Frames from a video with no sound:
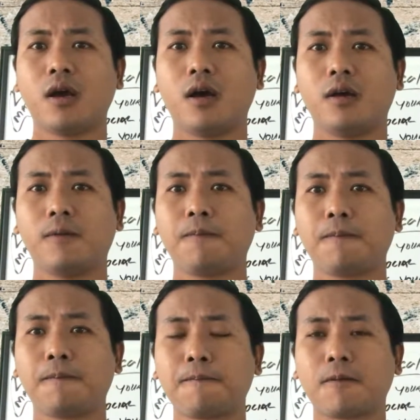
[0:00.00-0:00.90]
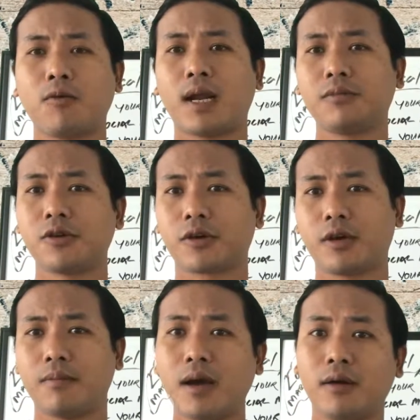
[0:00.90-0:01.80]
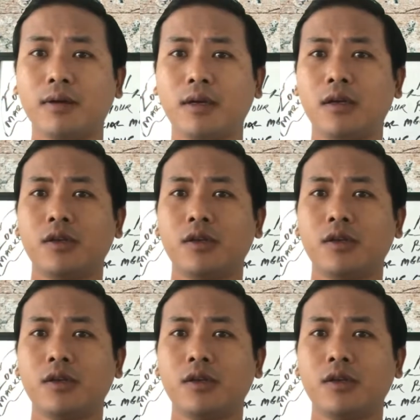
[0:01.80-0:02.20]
uh, what I'm talking about.